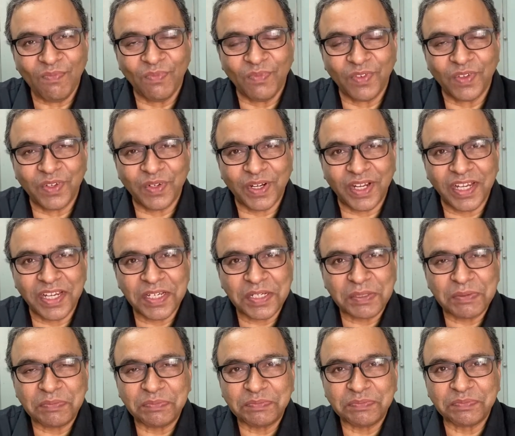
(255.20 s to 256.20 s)
Right?
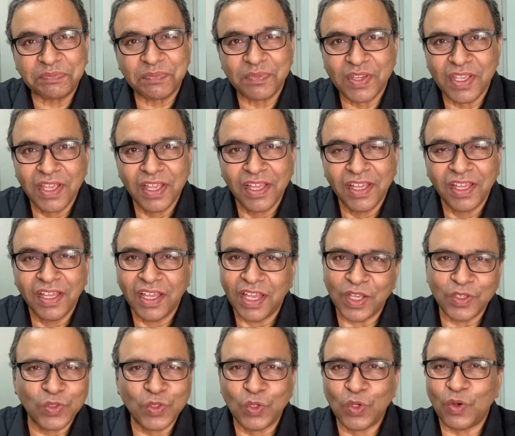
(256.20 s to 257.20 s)

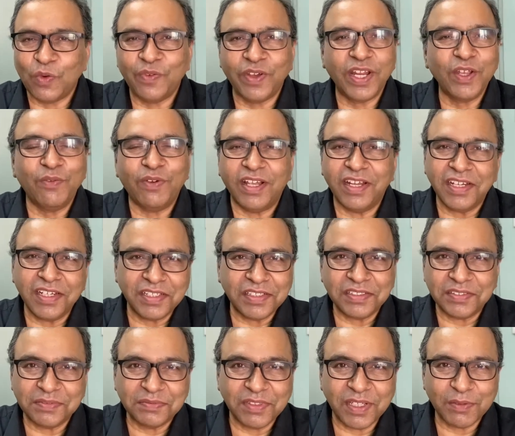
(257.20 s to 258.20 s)
As you know very well,
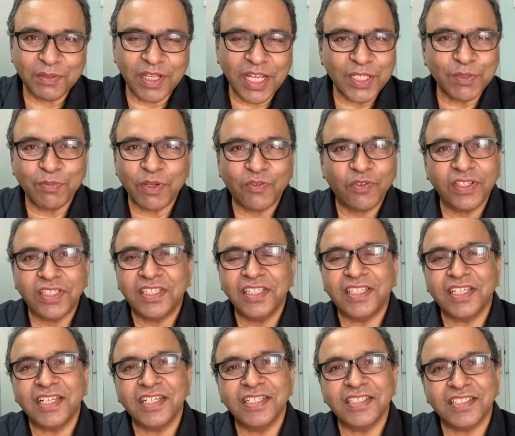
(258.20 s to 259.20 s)
as Bhagavad
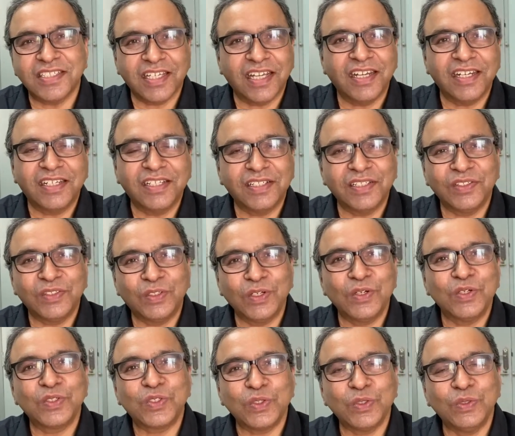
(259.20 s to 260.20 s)
Gita has said,
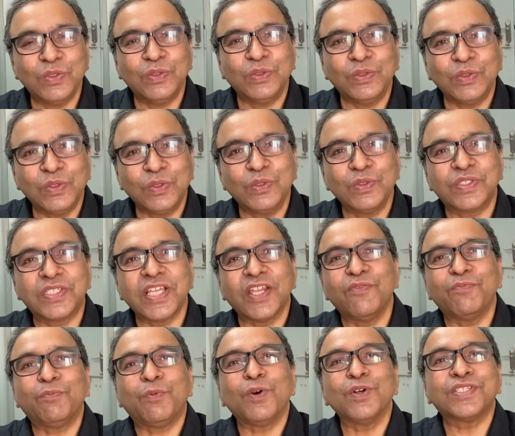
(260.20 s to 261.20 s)
those who do
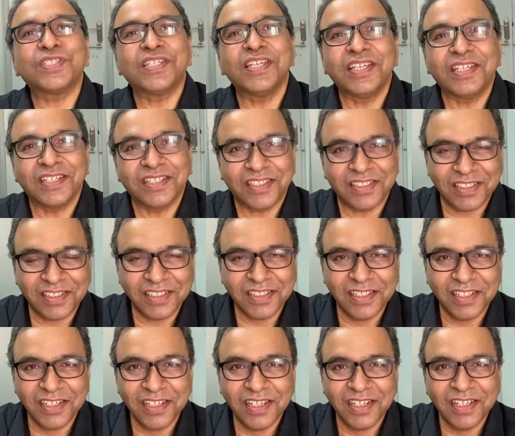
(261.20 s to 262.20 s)
self-boasting,
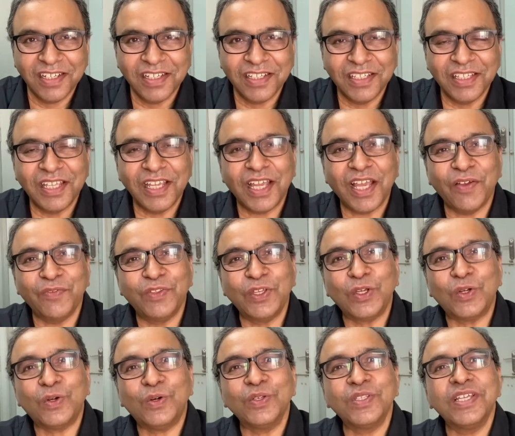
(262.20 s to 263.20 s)
they have
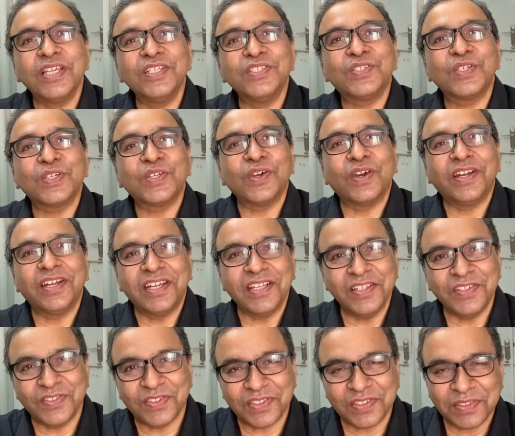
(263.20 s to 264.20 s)
their own
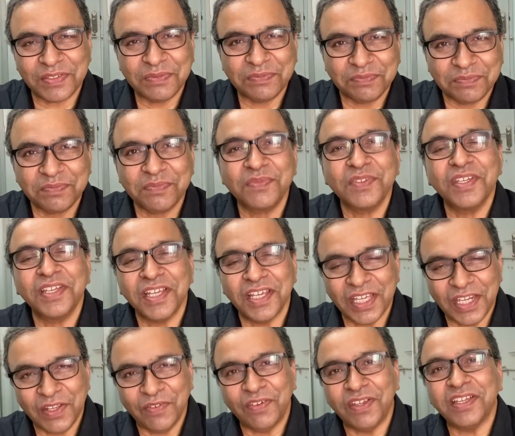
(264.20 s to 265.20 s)
insecurities.
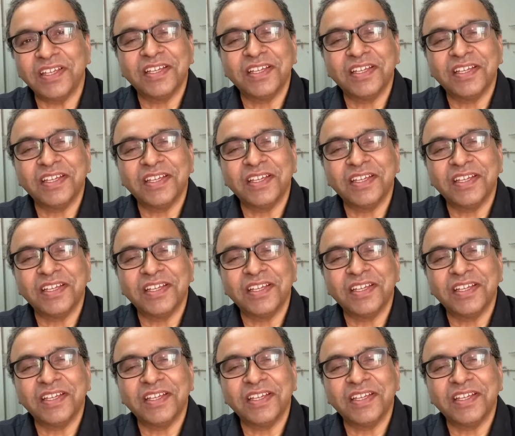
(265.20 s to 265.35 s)
Anyway,